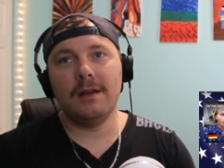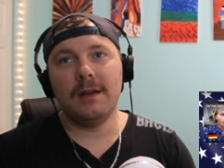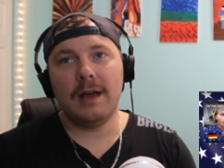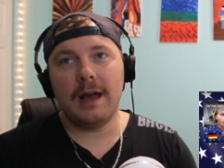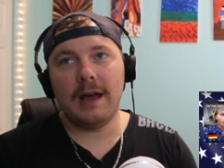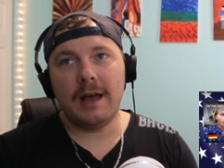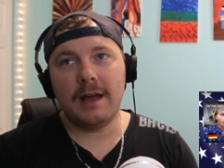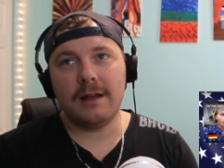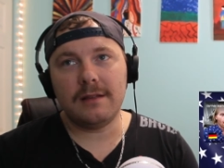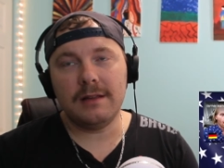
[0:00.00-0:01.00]

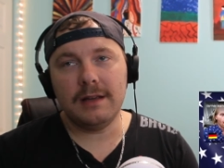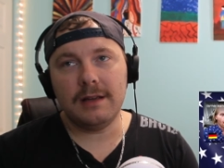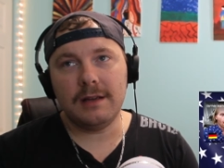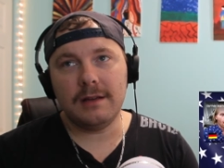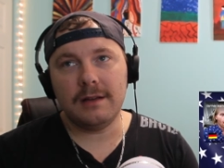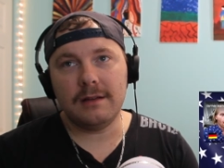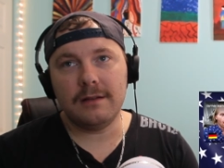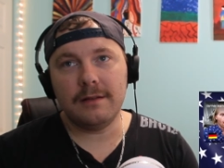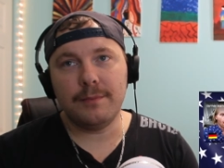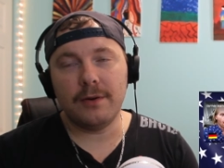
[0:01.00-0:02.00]
And the
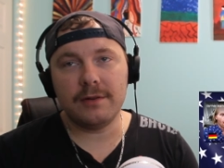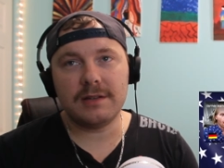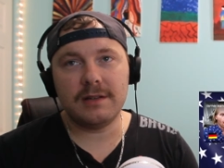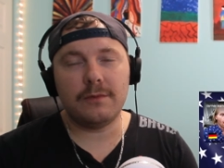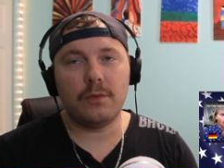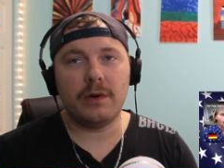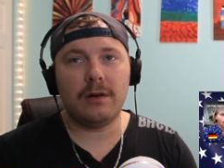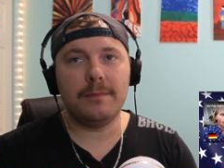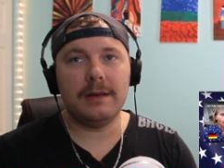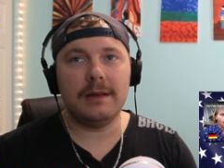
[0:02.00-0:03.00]
person will
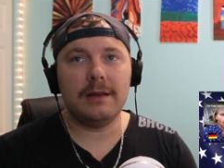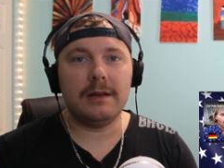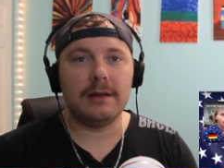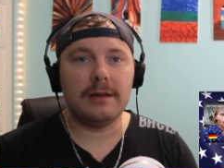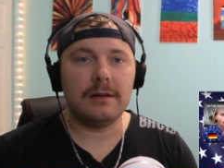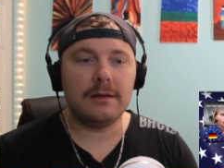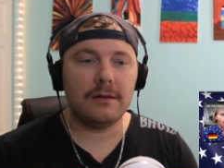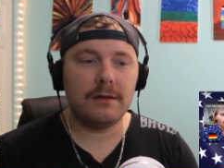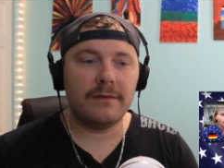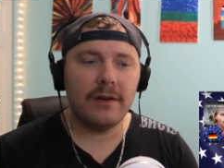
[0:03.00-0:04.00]
be
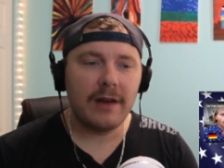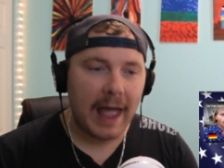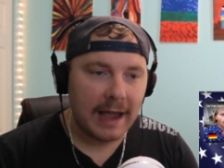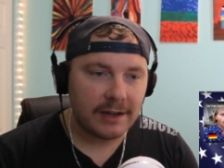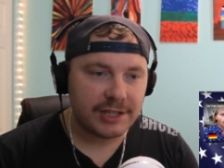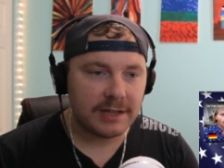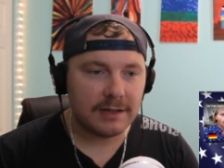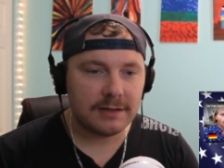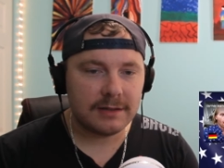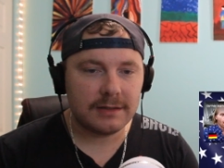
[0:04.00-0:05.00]
very
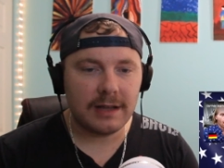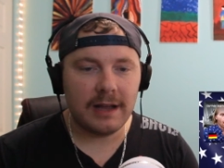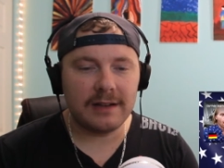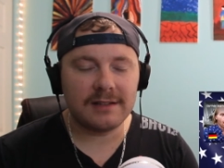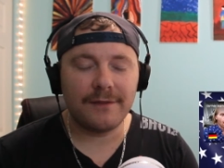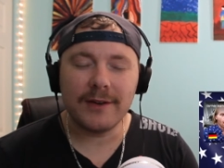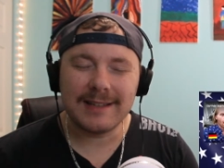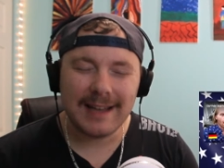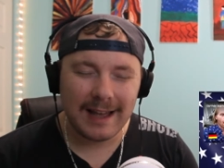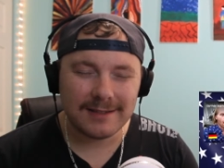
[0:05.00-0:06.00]
anxious, and it's a very
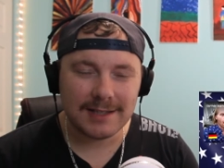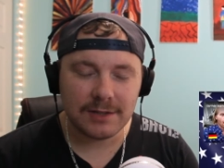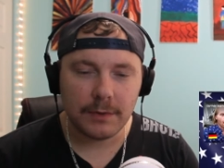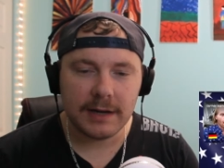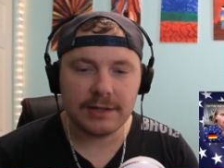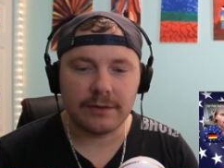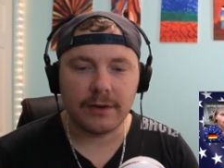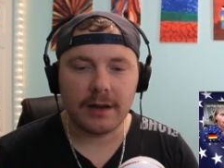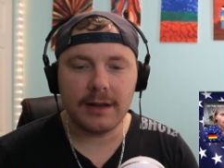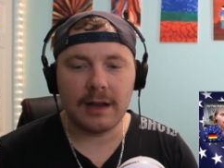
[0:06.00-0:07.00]
tense situation,
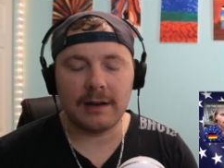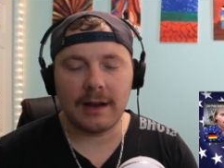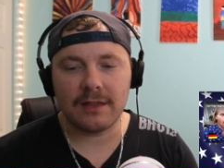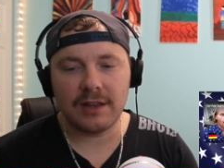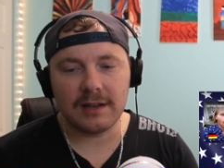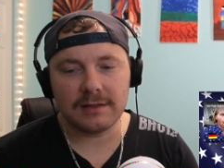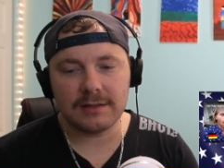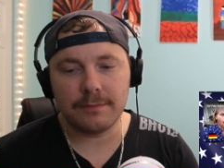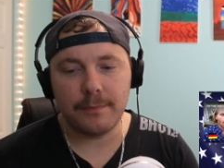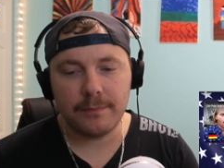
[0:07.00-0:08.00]
right? And like things,
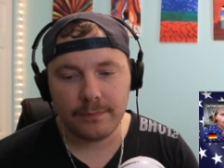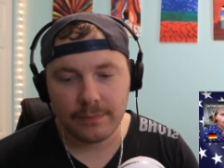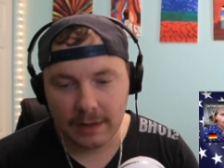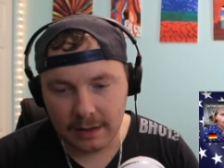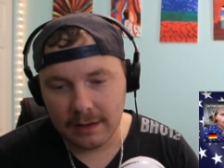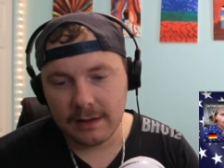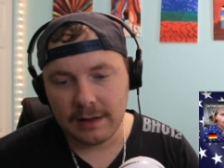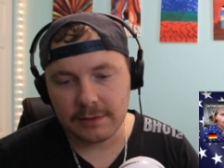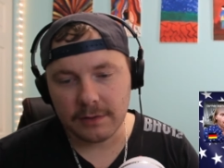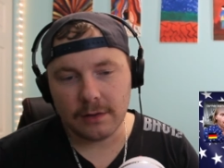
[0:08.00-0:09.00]

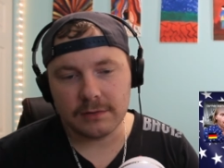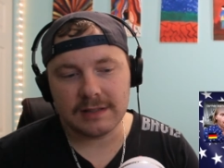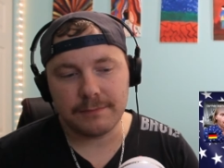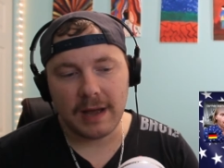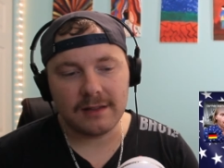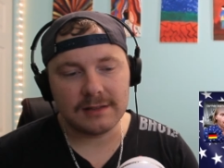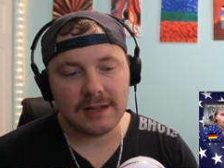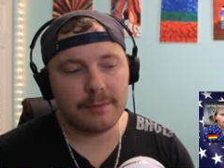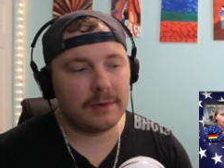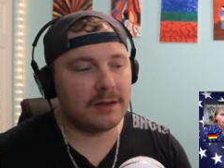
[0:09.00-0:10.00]
that's when those bad things
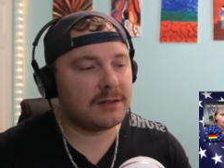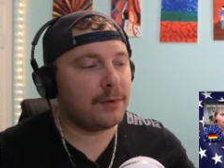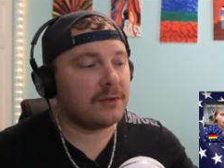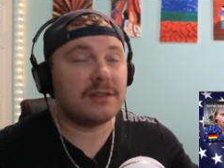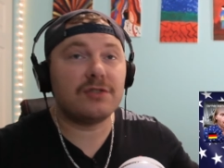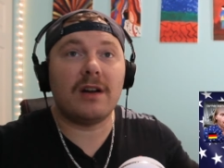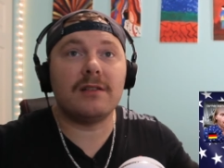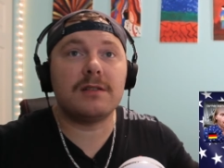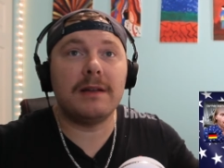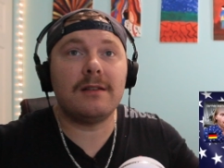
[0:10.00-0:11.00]
happen, because the person's trying to
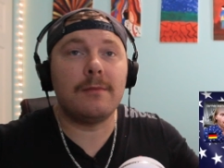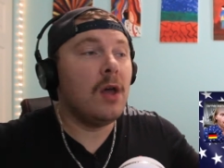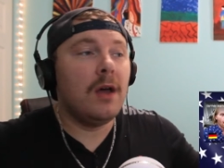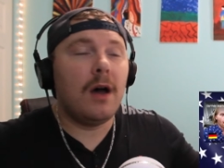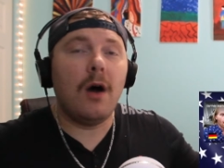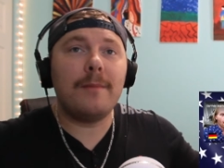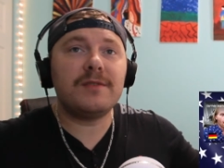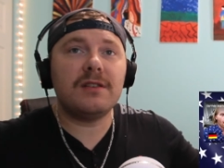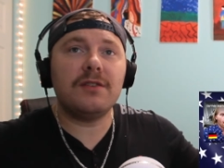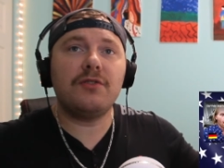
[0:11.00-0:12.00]
explain to them, oh, I'm just
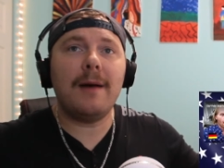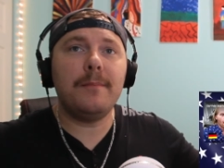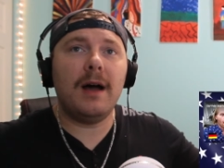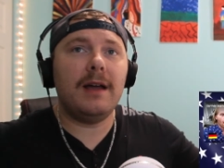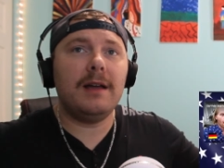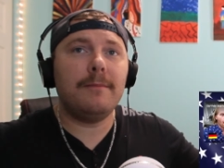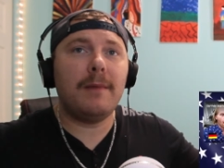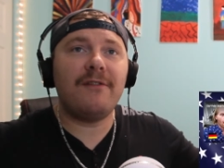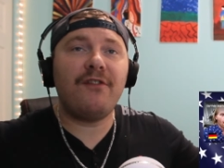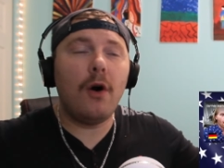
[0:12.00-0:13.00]
going to grab my
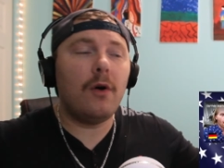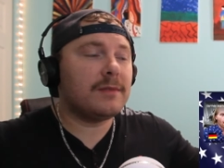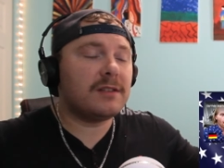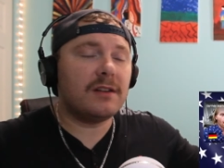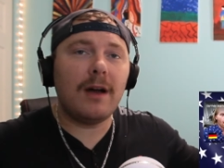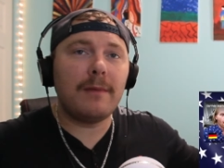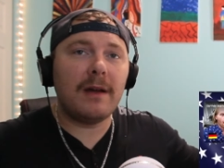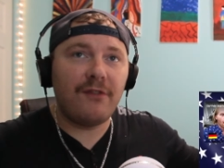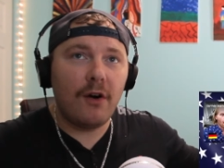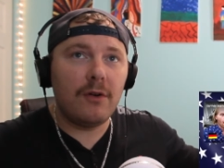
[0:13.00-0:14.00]
phone. I'm just going to grab my
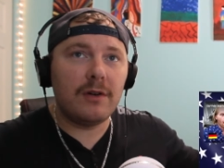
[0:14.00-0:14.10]
phone.